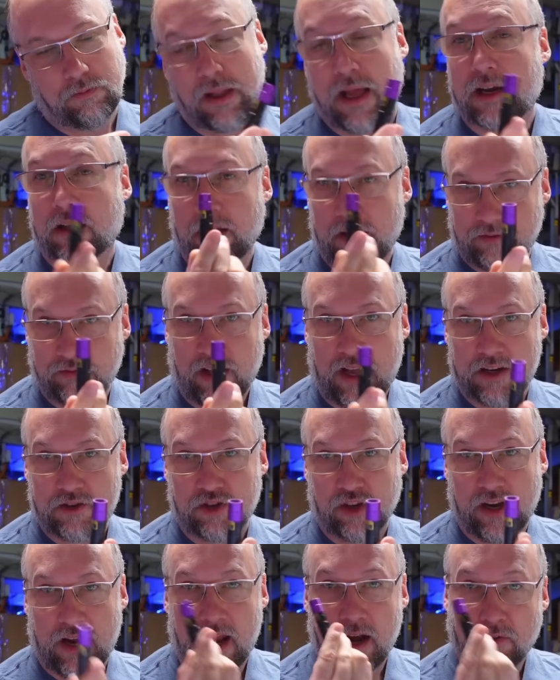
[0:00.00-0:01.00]
blacklight
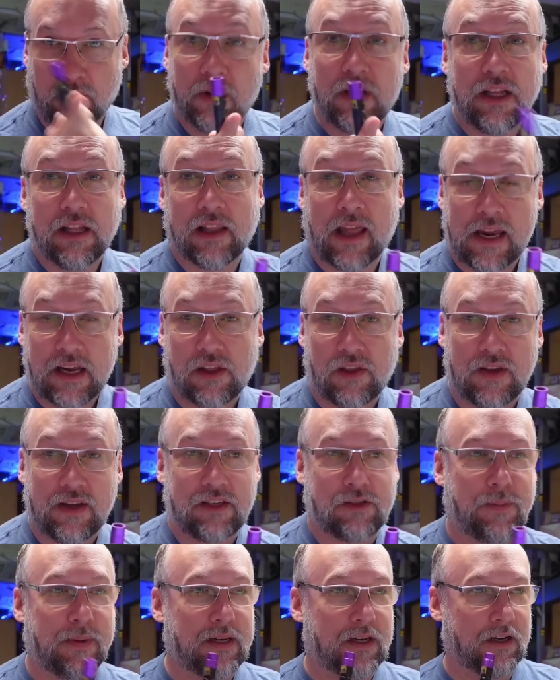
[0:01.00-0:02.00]
flashlight, and I really like
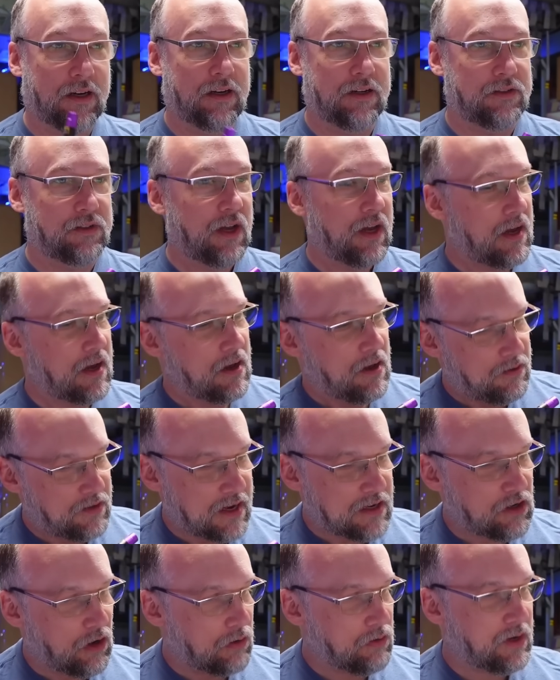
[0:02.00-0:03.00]
these because
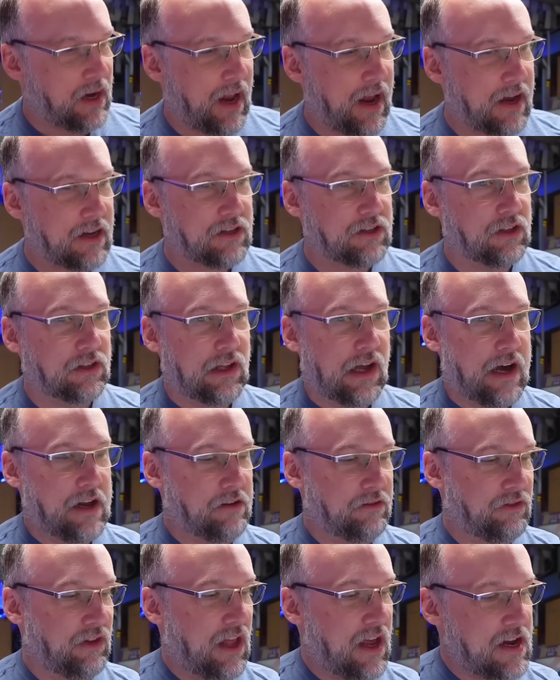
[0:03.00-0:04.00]
they don't cast a lot
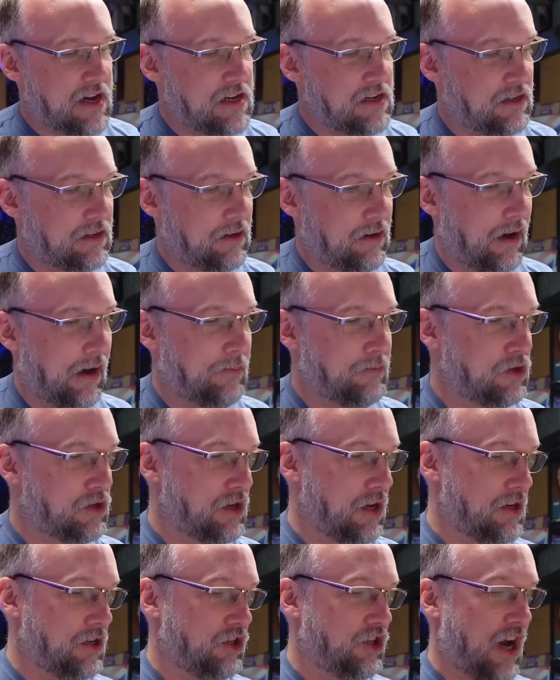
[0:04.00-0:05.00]
of light. I'm just
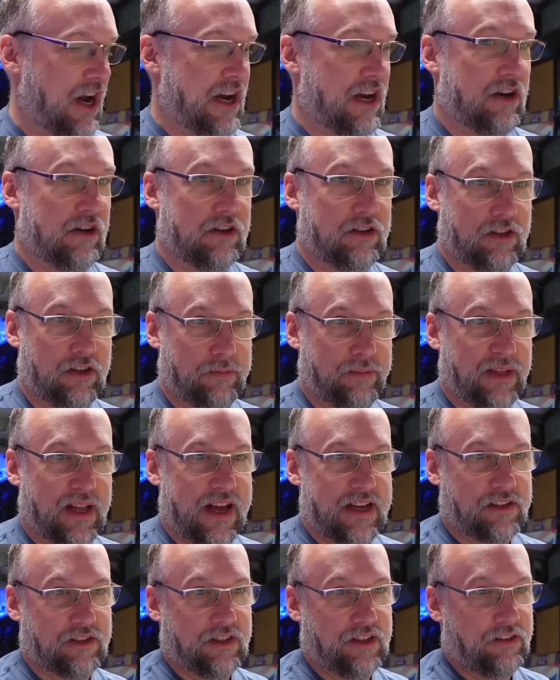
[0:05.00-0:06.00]
going to shine it onto the
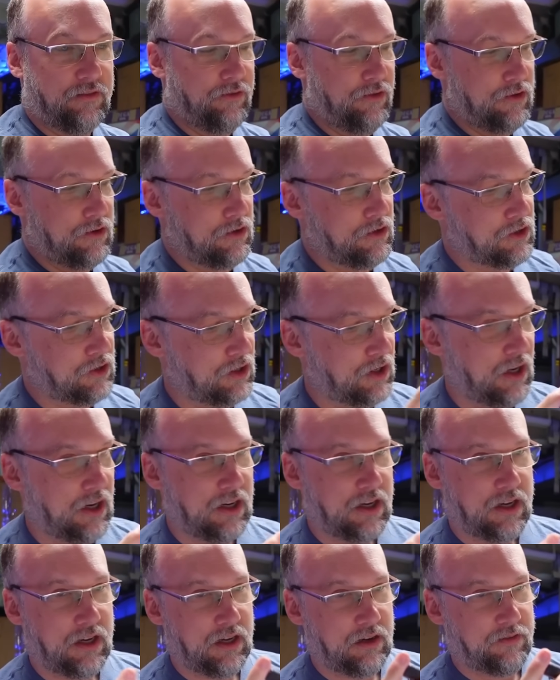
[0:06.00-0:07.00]
plastic first.
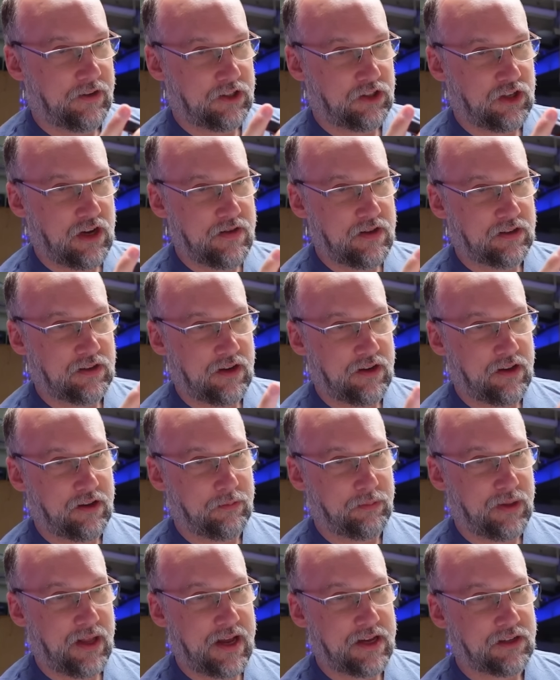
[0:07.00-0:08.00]
If I shine this onto the
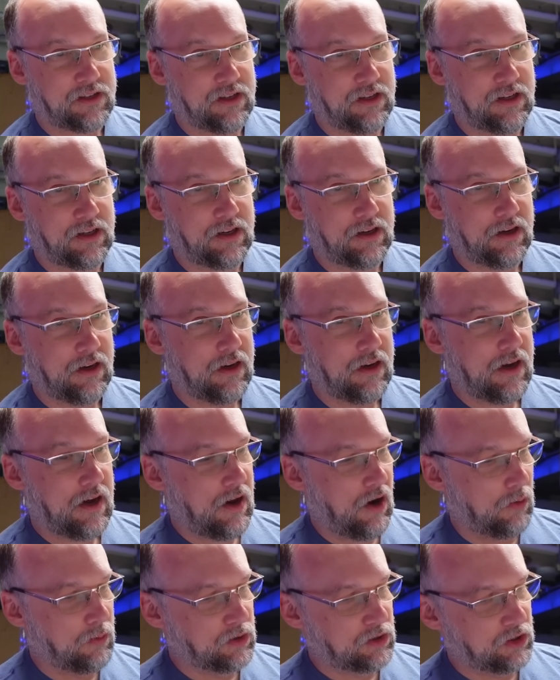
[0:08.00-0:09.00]
plastic,
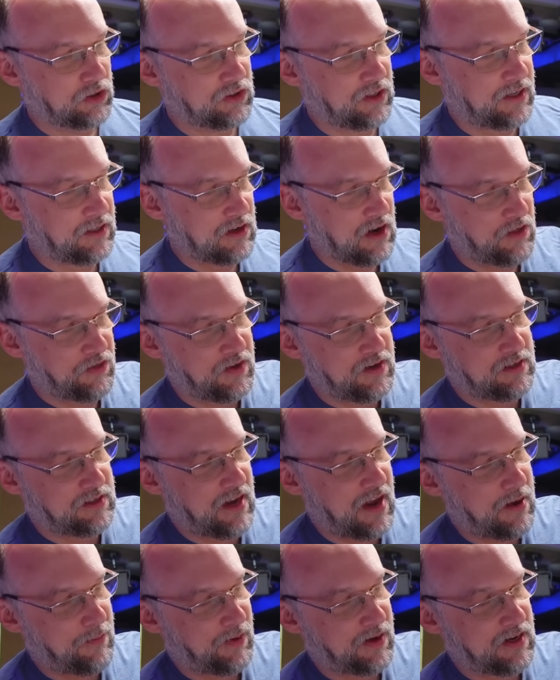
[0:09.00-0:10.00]
it almost looks like nothing's
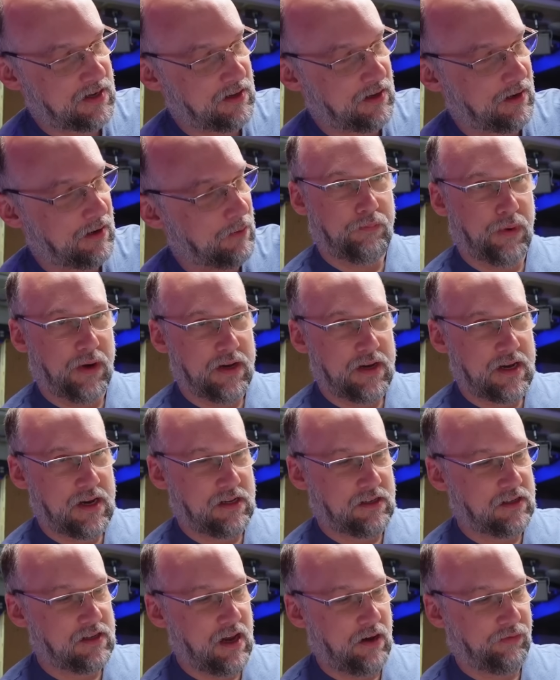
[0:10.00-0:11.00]
happening there, but
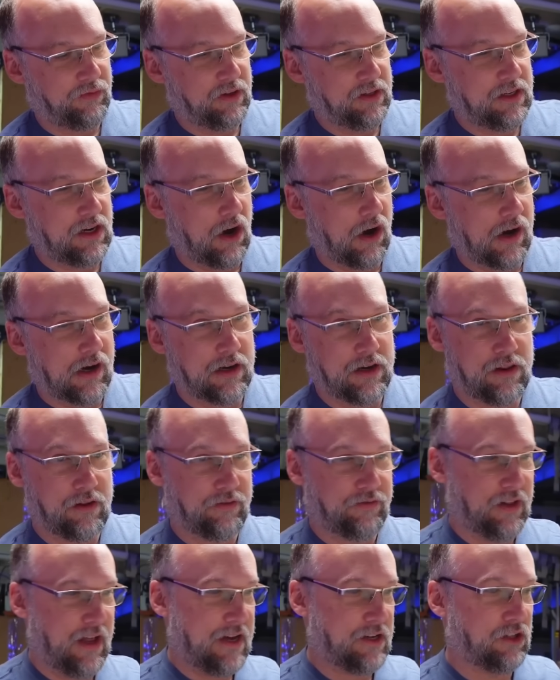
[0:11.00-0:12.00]
it's definitely on the
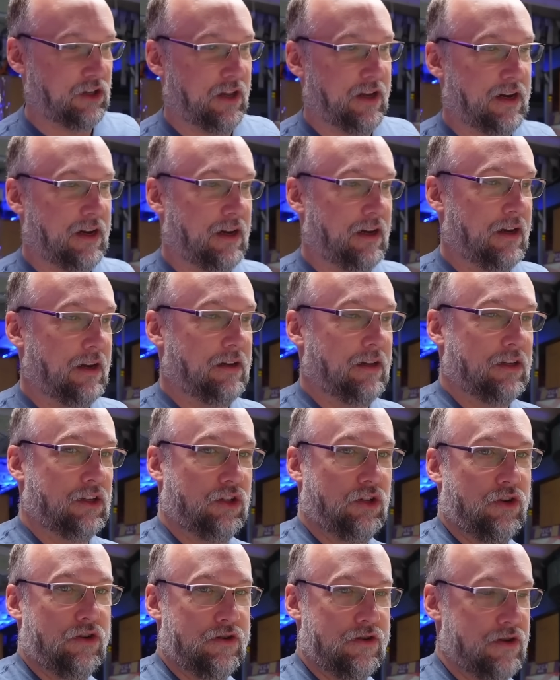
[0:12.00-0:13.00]
flashlight. And let's
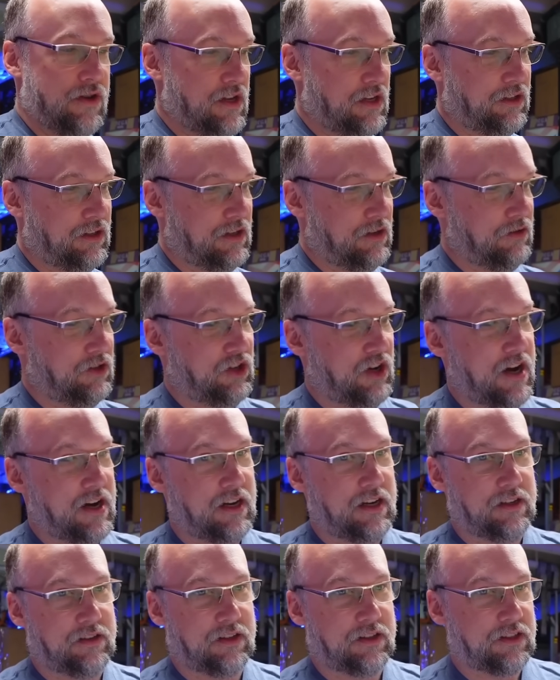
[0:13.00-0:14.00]
turn this and shine
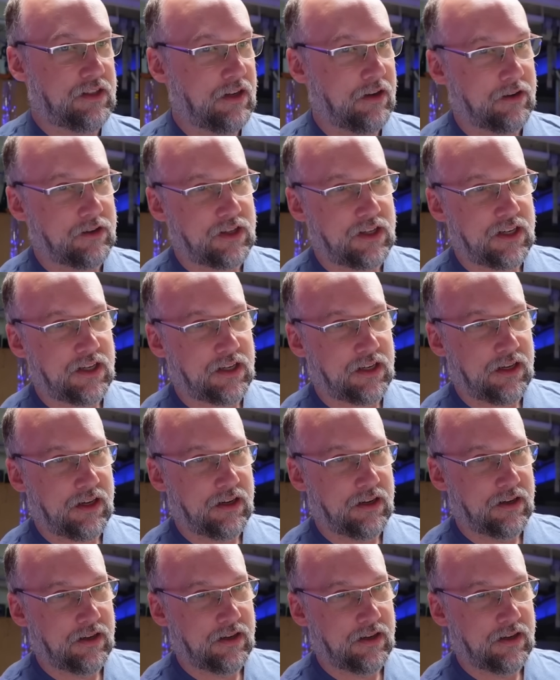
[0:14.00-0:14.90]
it at the CRT.